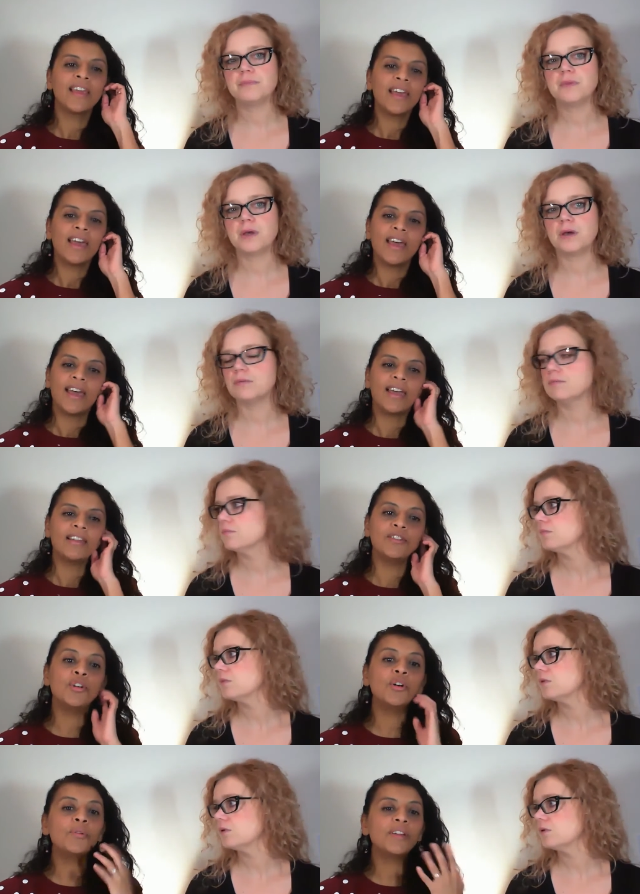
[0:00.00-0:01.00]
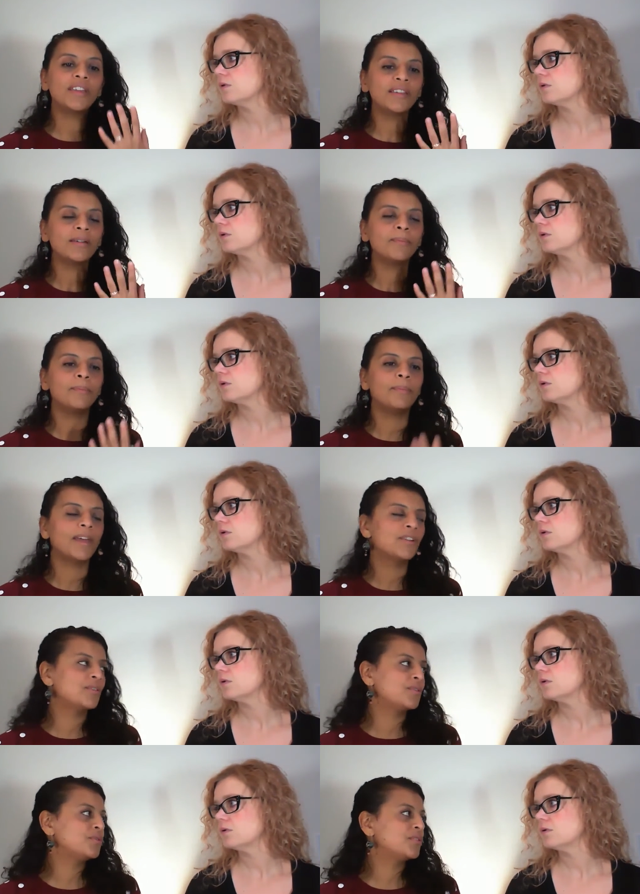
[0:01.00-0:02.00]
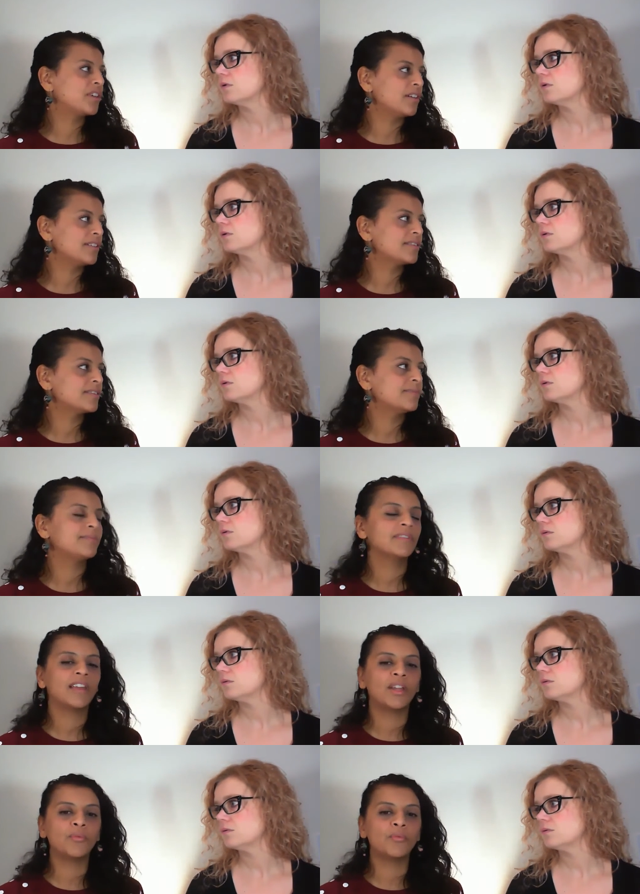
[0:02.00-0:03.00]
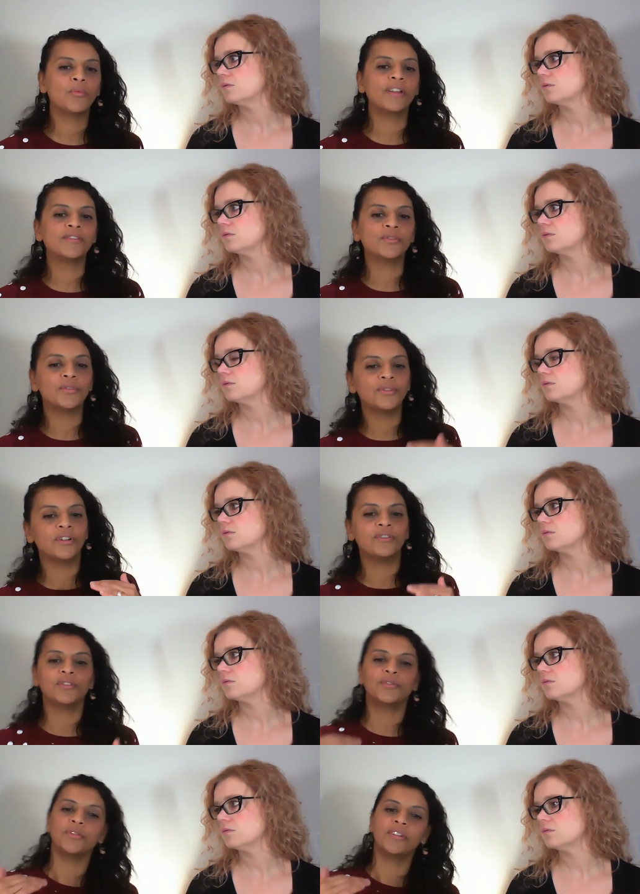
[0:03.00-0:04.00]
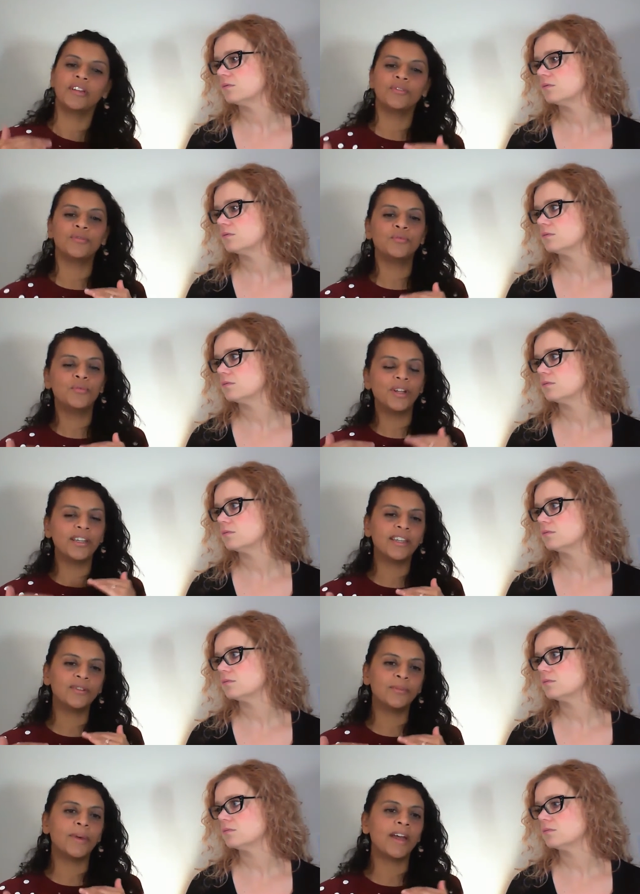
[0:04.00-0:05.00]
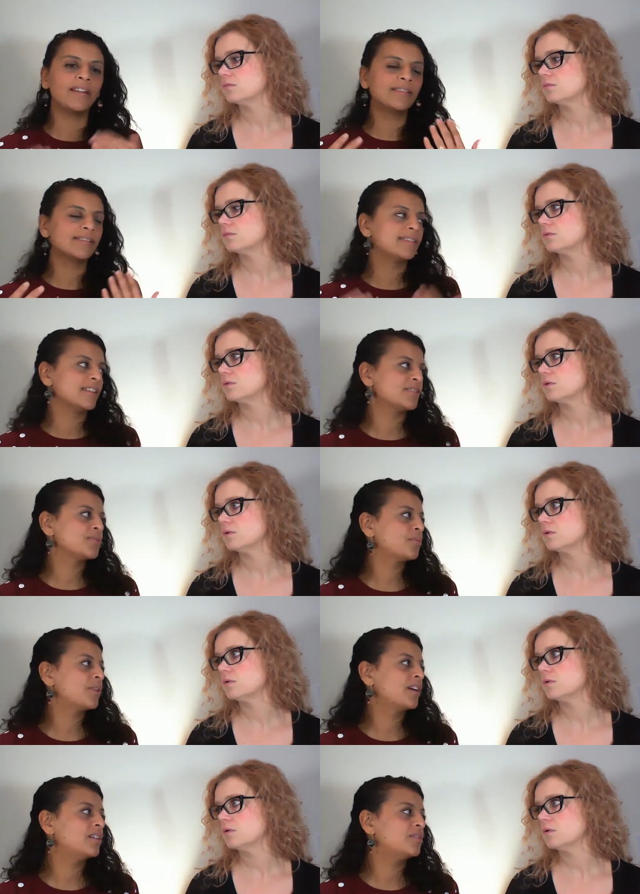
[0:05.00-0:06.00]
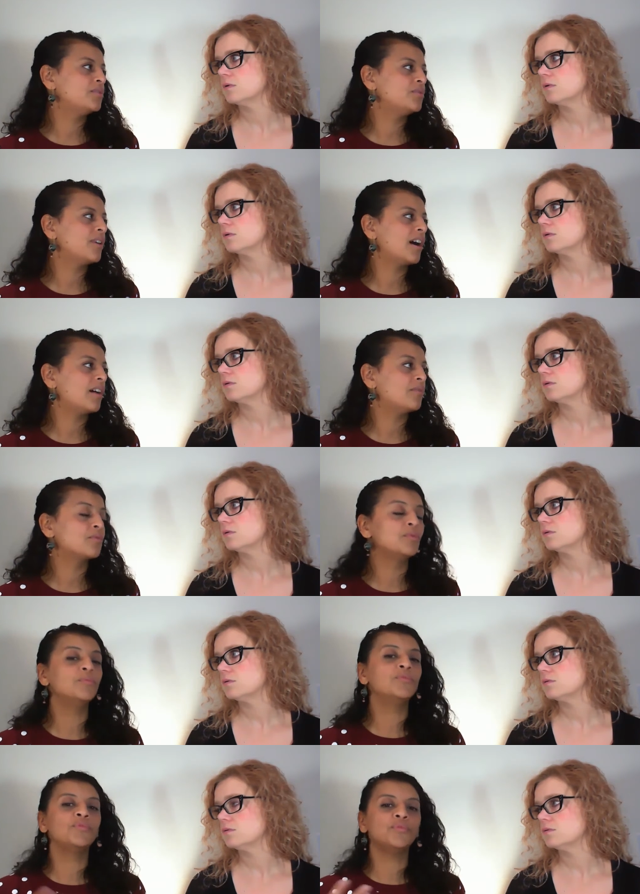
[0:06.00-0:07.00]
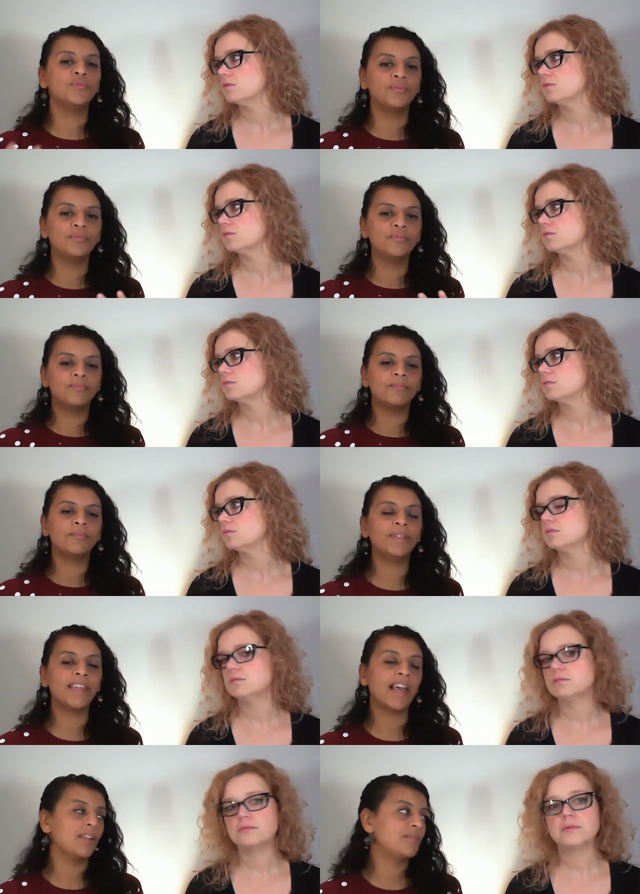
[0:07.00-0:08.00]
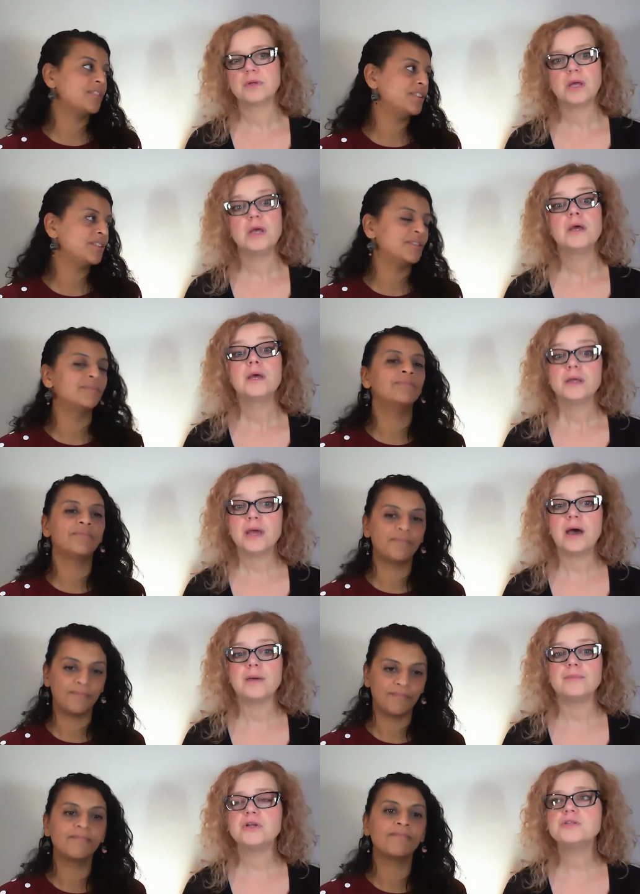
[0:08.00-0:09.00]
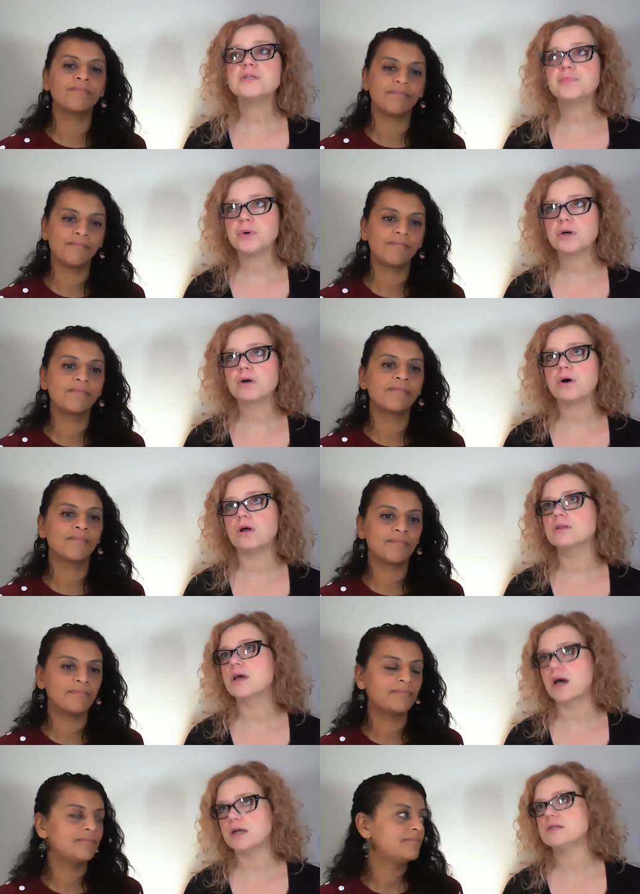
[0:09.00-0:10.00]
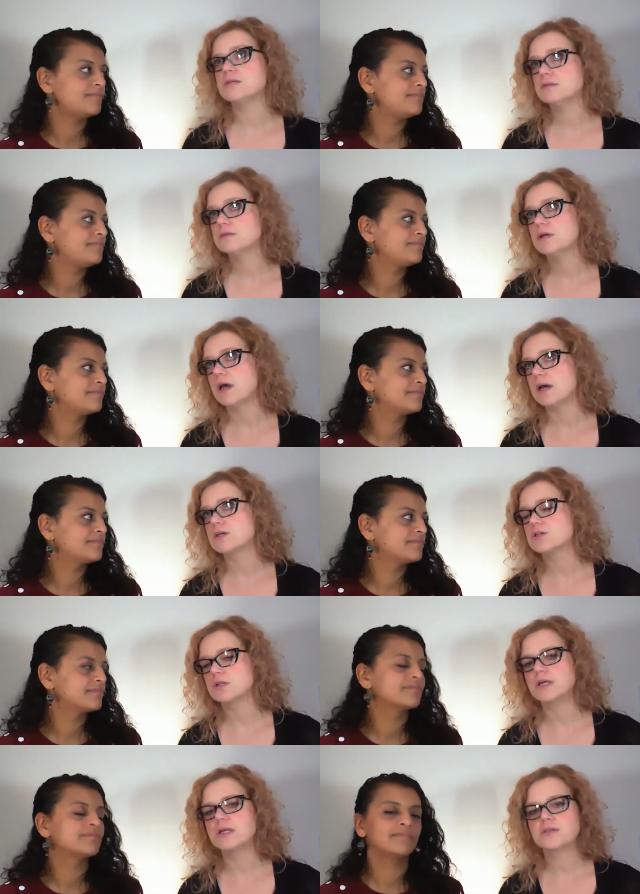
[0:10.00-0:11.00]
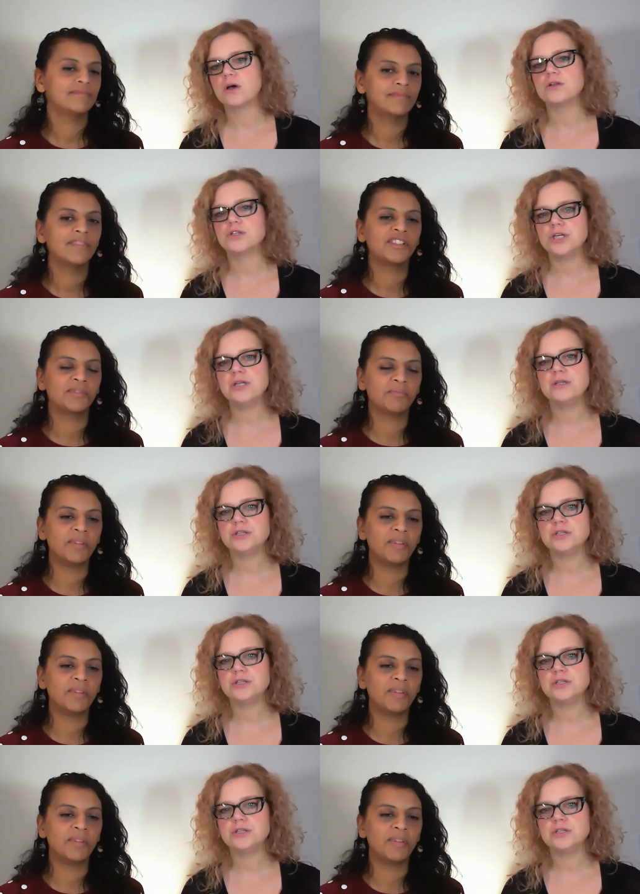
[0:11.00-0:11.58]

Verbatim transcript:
Speaker 1: yeah. And knowing better you get and what's good or not good and to really get the balance, that's where
Speaker 2: you have room to be healthier. Yeah. There's a book called Gut actually it's called G- gut